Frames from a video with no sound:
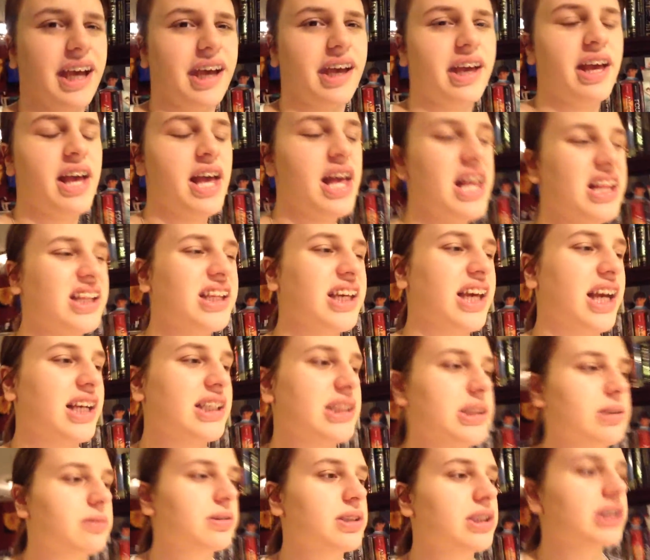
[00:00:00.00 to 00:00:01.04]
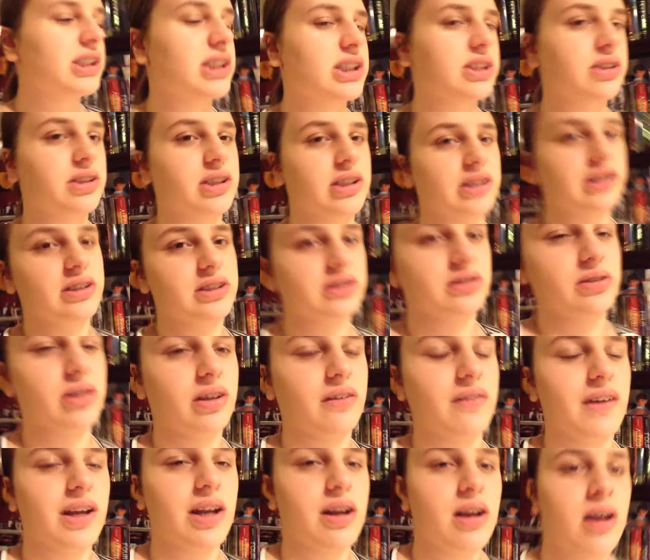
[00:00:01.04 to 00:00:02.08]
that, like, as I read the series or
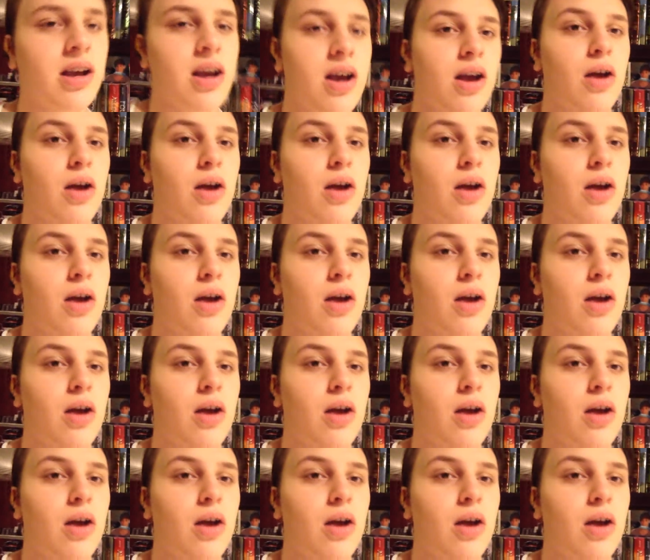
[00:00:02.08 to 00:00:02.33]
even